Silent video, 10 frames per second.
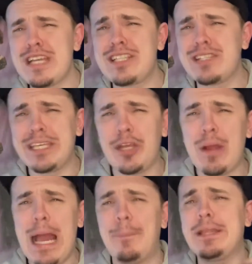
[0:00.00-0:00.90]
That's like your
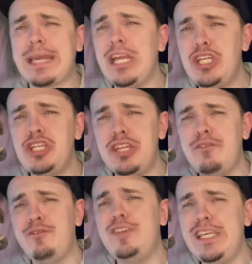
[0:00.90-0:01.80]

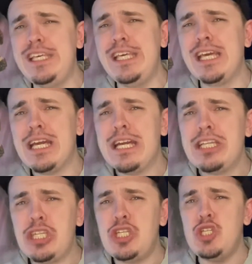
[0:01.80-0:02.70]
application fee
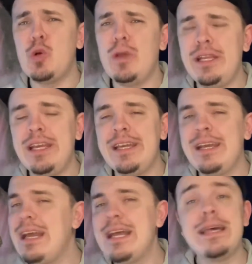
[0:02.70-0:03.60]
to
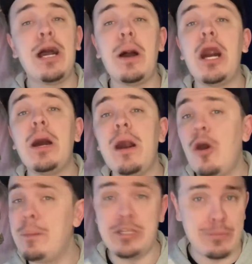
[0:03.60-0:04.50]
joining.
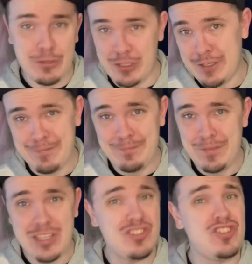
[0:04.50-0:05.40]
All bunch of bullshit.
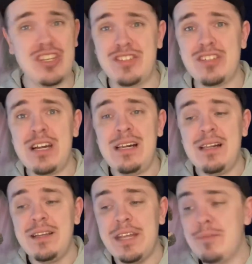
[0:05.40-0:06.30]
It's just,
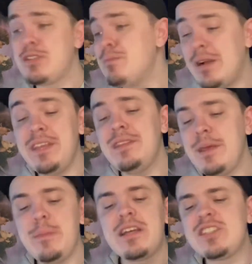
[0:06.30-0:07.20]
you know how much money
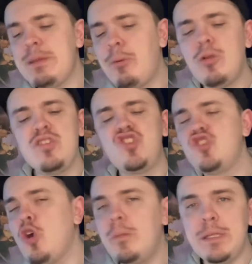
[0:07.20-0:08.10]
they make? Because they pull in
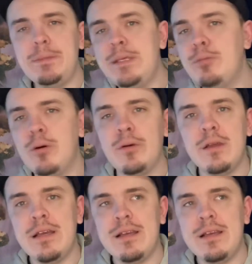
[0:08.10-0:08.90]
so many people.